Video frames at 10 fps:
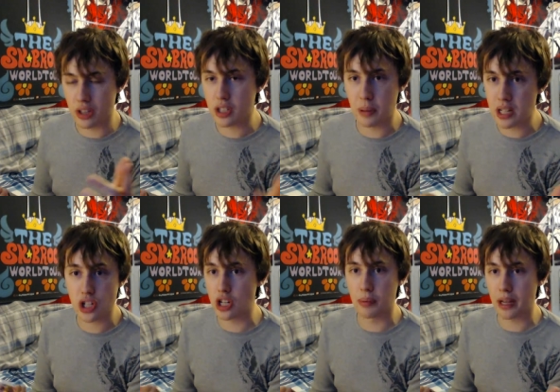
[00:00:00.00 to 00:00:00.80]

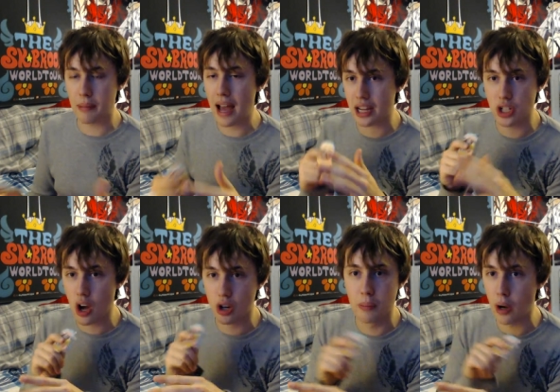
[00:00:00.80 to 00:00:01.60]
petition to bring it back, and
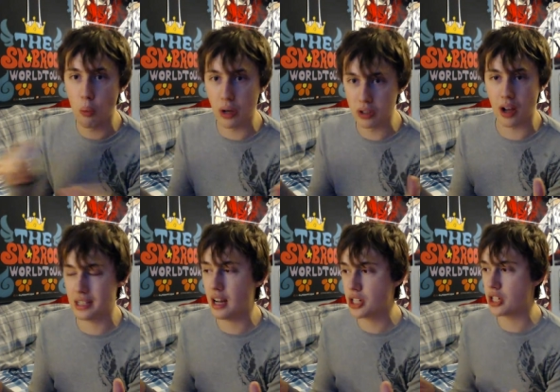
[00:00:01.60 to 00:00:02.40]
Taco Bell will not
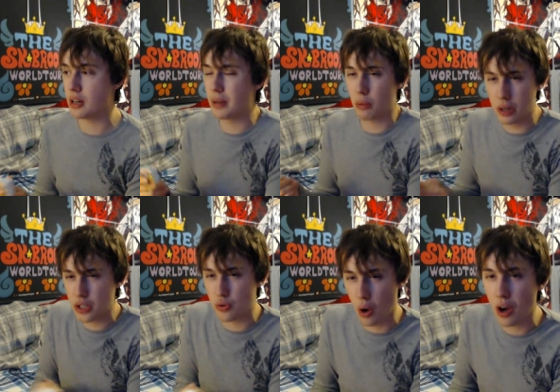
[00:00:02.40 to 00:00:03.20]
touch it." And I'm like, "What
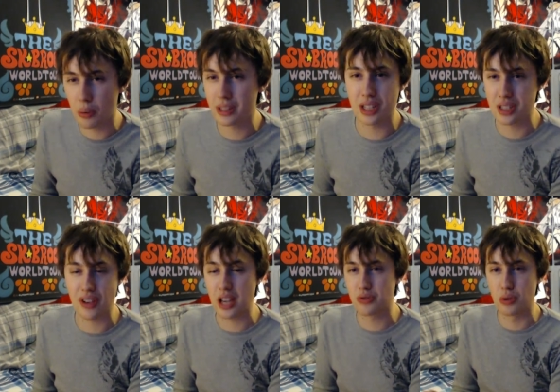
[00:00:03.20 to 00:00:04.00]
is wrong with these
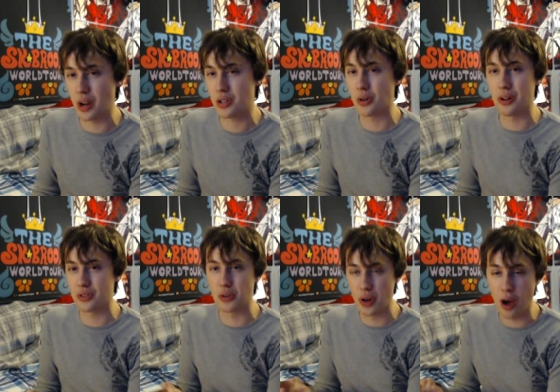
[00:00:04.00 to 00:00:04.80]
fast food restaurants
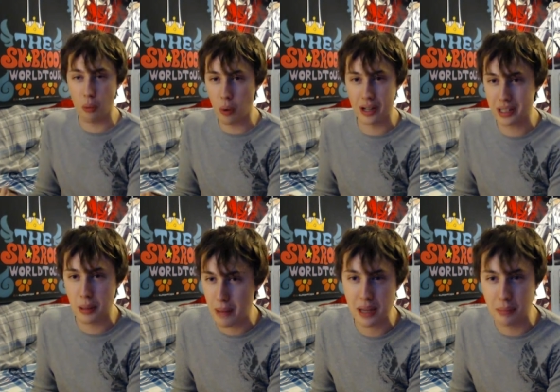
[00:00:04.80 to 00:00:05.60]
for not wanting to
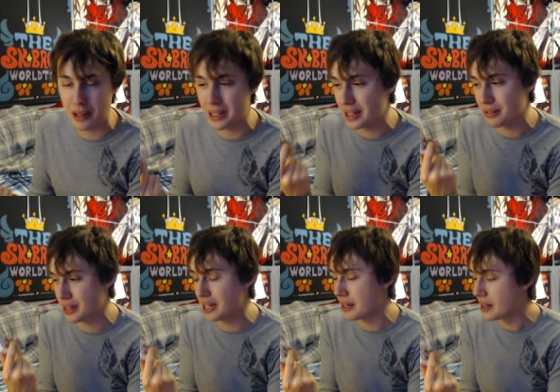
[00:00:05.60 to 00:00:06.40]
make money? I don't
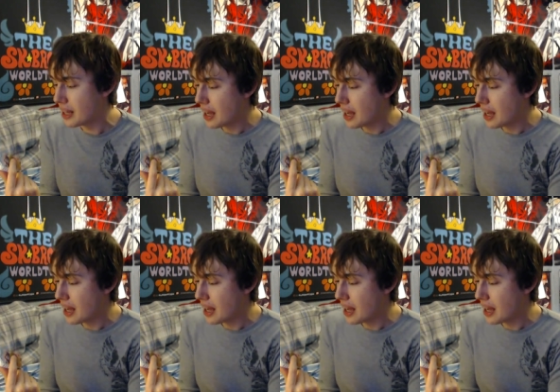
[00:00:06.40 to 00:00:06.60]
get it.